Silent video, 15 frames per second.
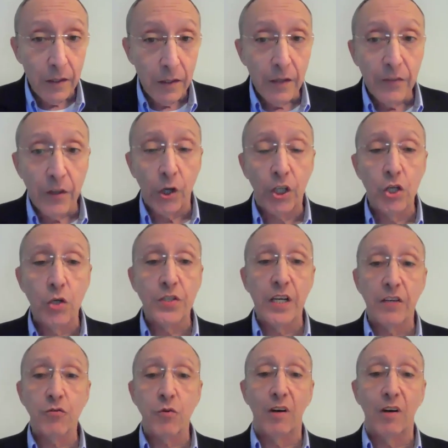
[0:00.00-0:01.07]
They're accusing
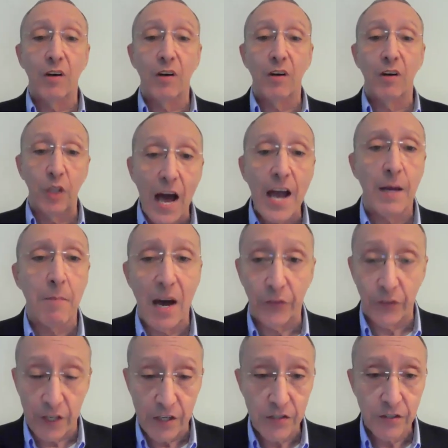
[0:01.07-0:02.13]
Israel of lying
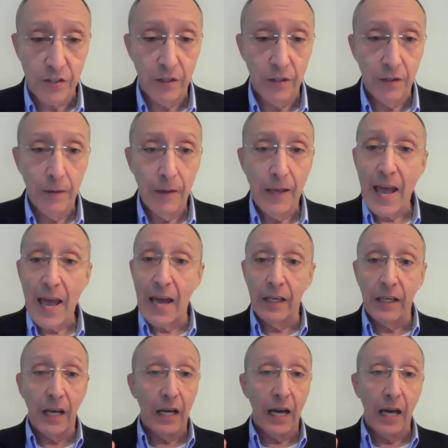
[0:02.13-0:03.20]
about this.
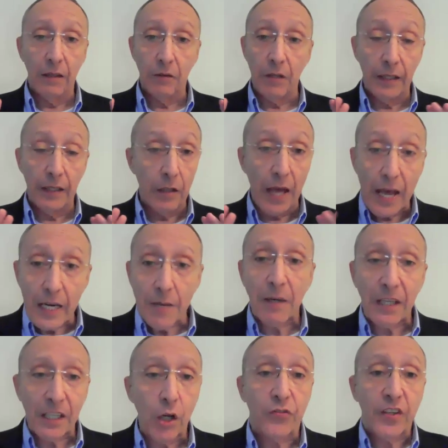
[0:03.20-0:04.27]
And
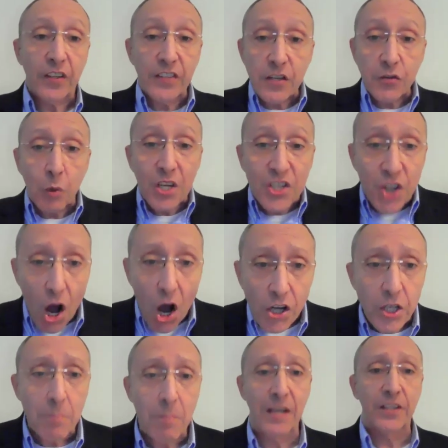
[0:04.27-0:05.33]
Anybody knows that these were
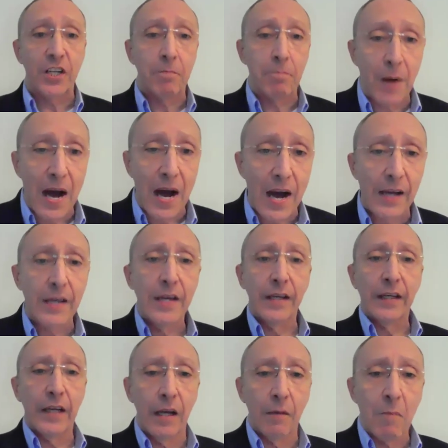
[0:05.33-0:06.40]
documented by
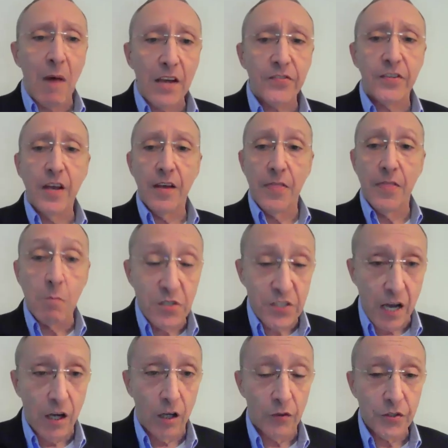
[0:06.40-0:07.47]
Hamas
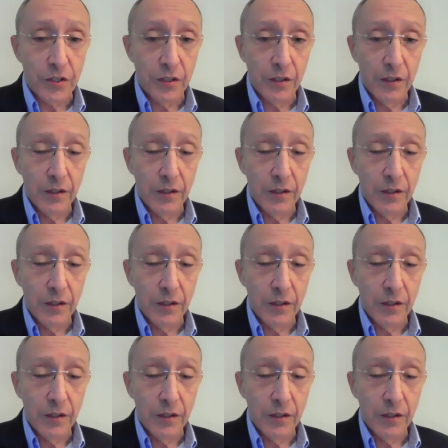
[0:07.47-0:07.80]
themselves.